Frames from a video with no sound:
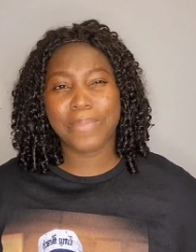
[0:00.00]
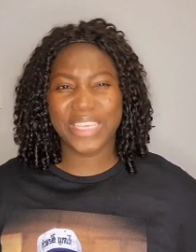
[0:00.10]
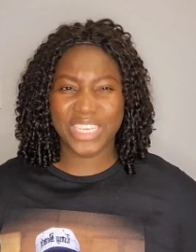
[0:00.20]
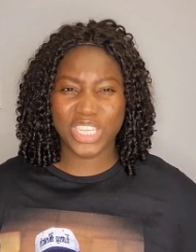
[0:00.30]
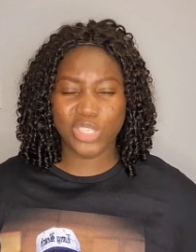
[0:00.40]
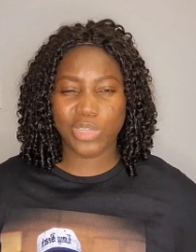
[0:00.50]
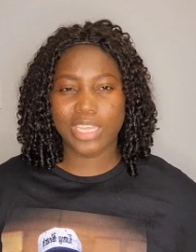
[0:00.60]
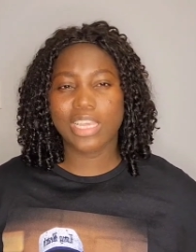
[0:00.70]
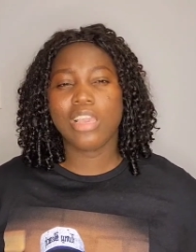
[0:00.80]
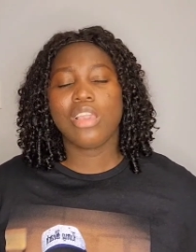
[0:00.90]
page
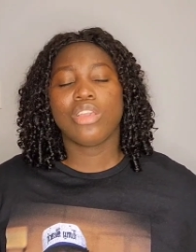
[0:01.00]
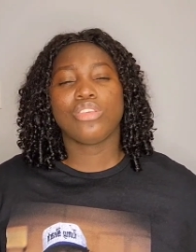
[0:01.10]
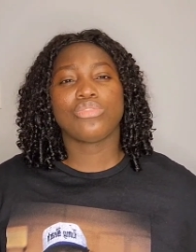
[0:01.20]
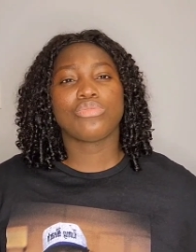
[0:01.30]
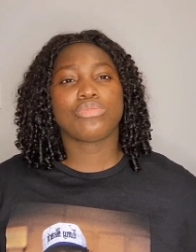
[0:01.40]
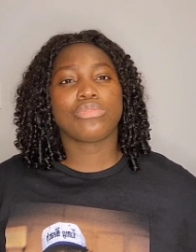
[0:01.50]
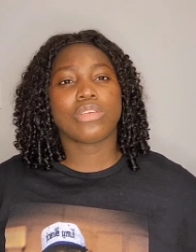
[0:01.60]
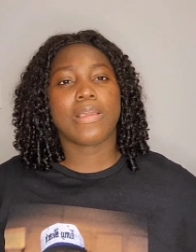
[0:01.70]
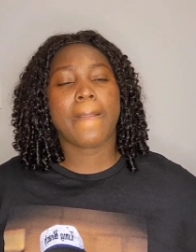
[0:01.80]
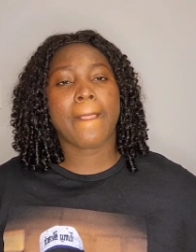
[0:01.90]
where you would
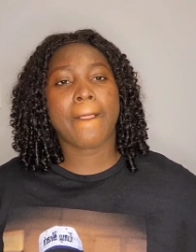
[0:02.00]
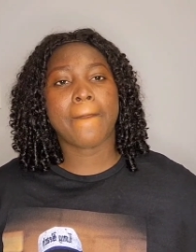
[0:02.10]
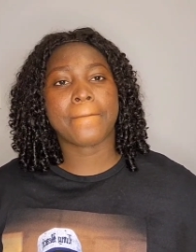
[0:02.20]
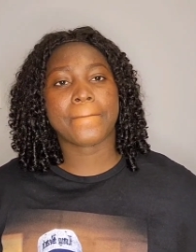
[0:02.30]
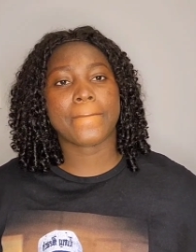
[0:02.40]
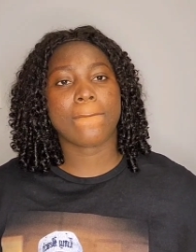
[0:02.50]
um